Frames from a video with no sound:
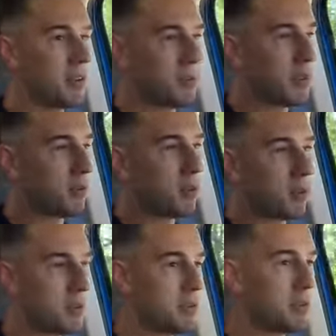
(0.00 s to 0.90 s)
No matter what
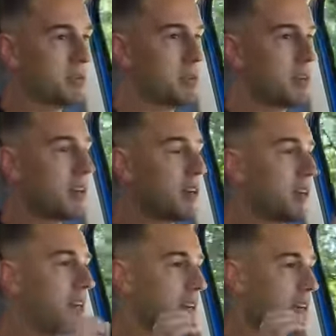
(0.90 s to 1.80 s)
way you configure it,
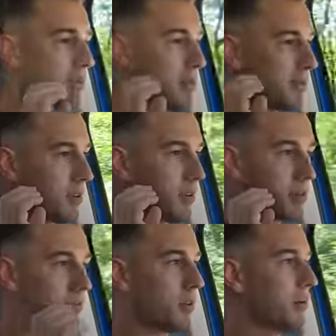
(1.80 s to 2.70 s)
if you configure it
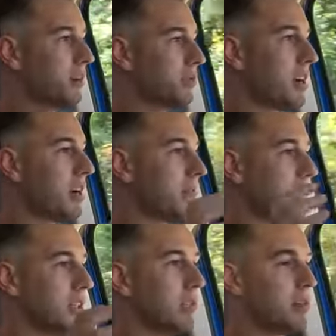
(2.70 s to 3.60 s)
with front wheel drive and
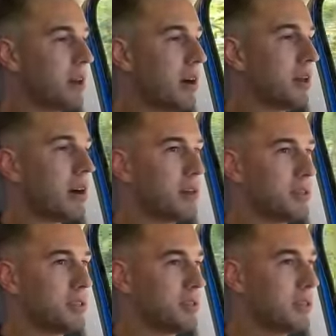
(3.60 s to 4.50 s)
the lowest power options,